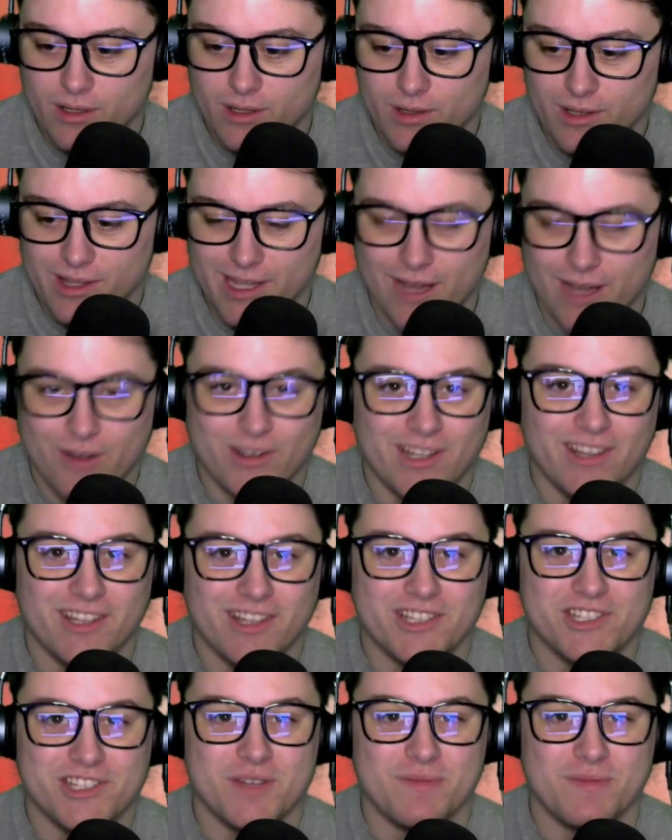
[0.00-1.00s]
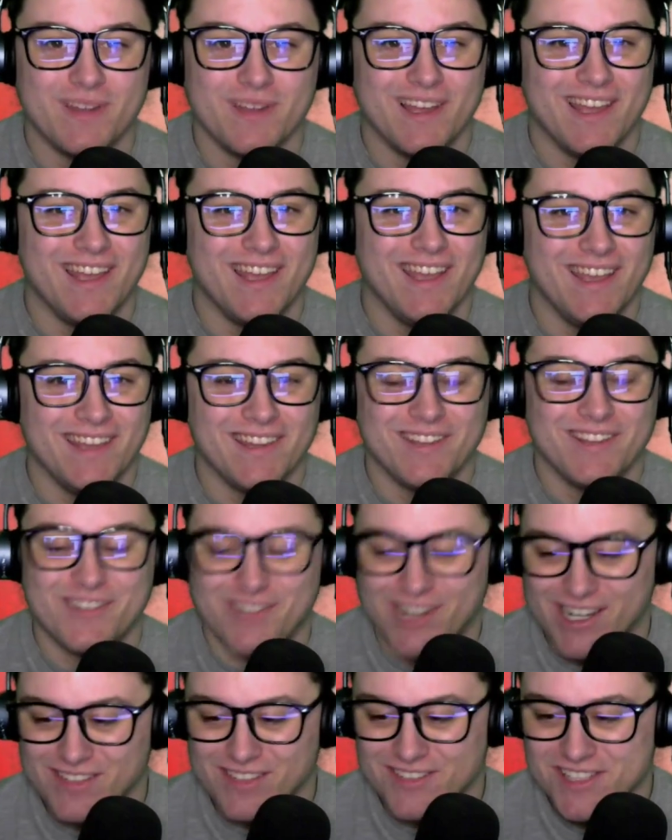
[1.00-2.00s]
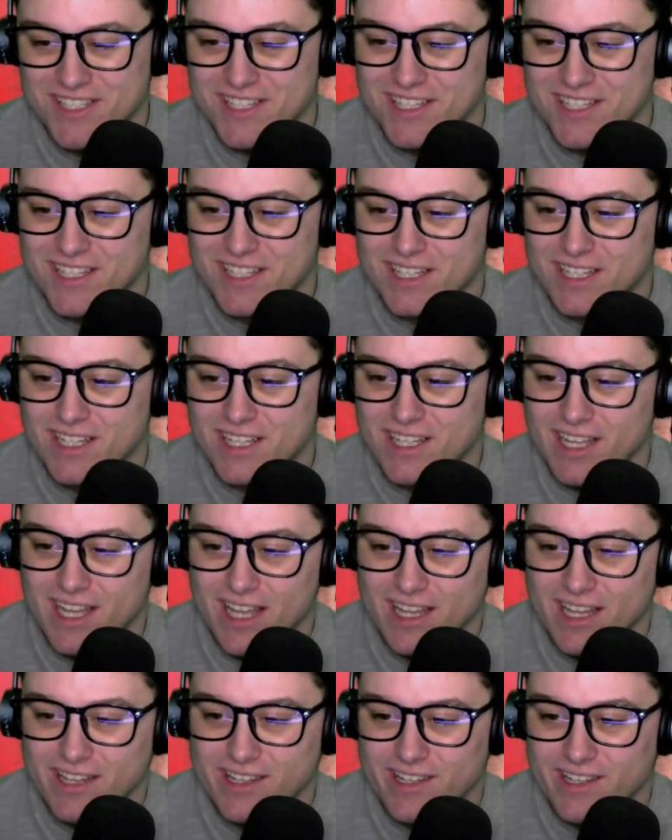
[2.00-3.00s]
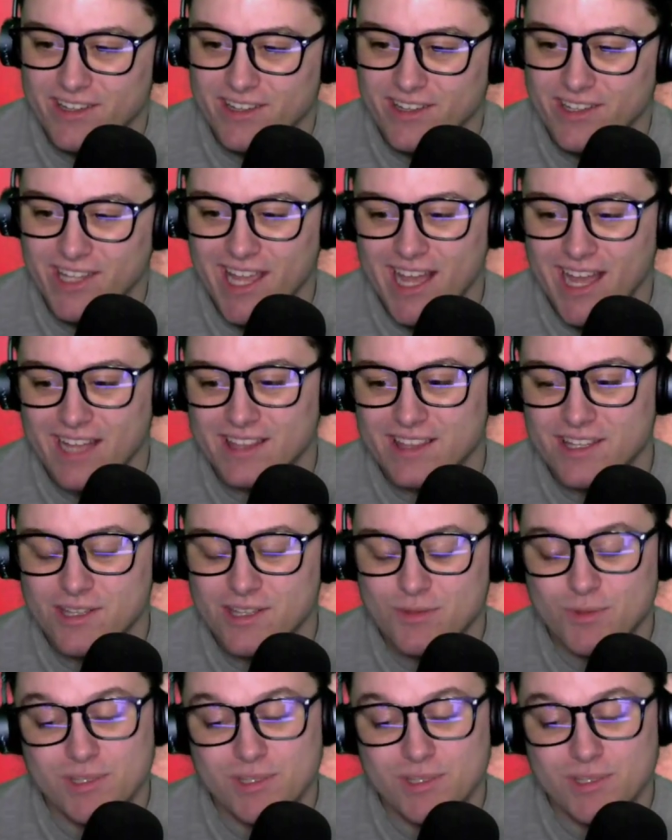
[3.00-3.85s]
down in the gym, it arrived. And yeah, I